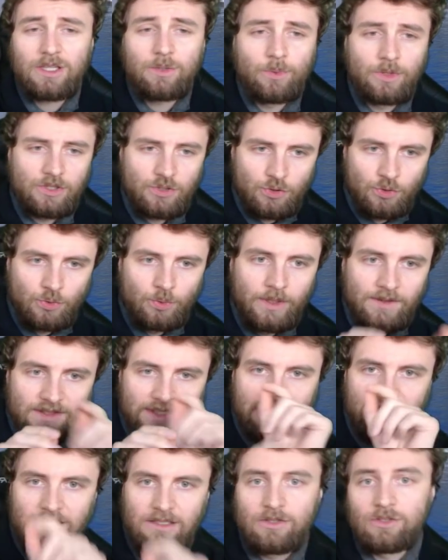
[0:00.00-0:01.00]
where 2 waves
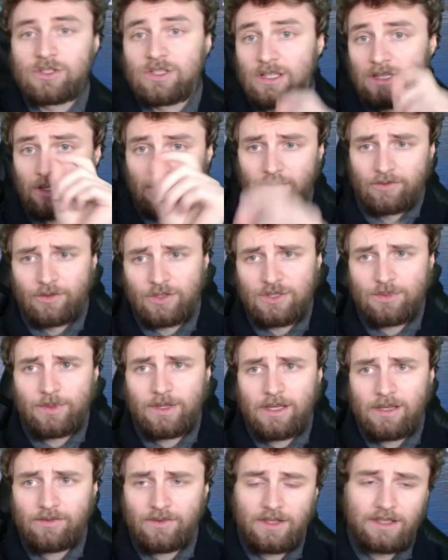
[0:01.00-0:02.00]
is easier, because you click on the first
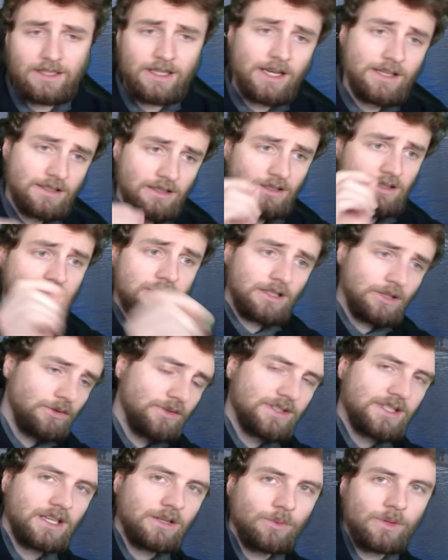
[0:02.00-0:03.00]
wave, and it dies, and you just click on the
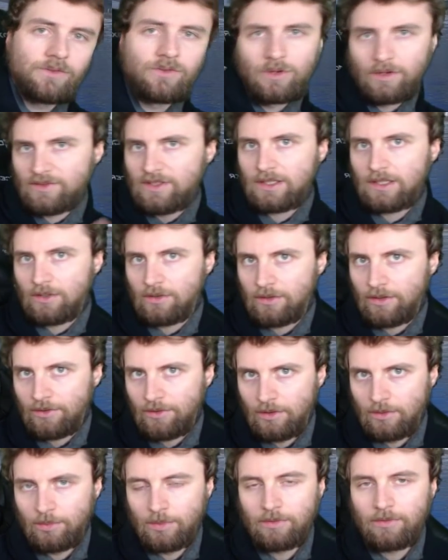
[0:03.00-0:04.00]
second wave, you don't have to click on the
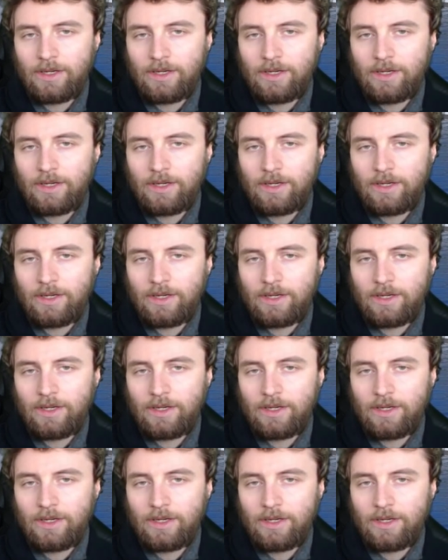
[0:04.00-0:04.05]
3rd one,